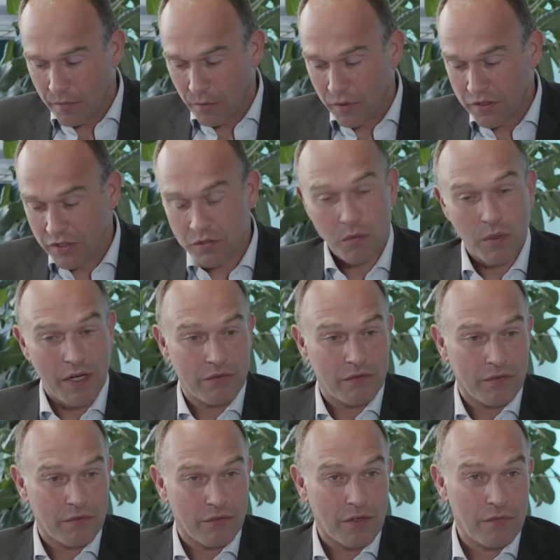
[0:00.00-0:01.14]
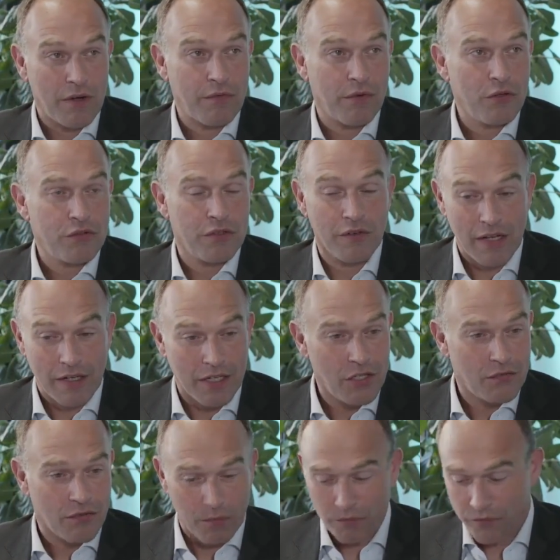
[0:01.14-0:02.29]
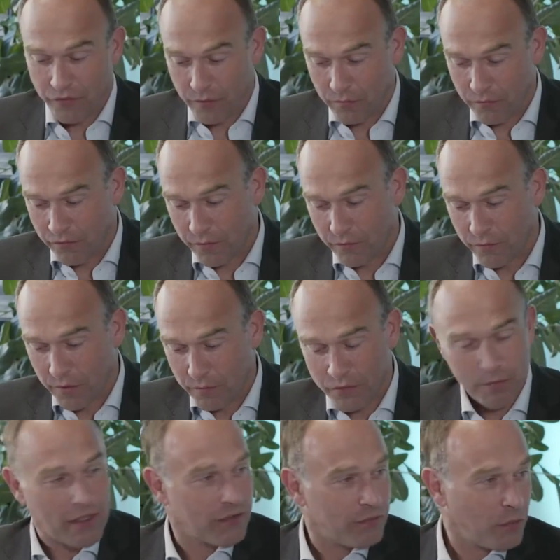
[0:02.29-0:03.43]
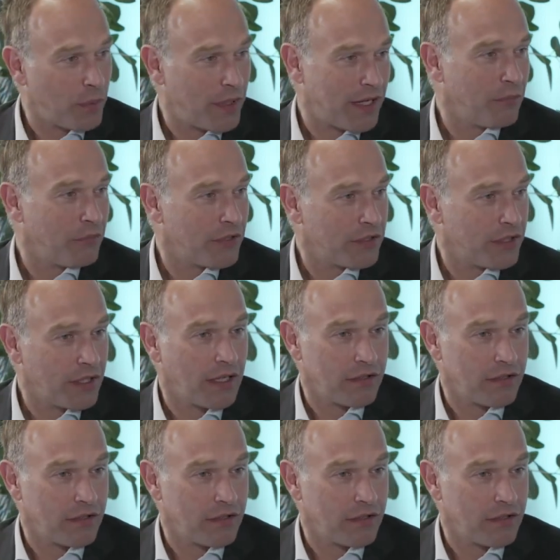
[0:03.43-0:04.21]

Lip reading: which is quite revolutionary, at least from the perspective of where I'm sitting.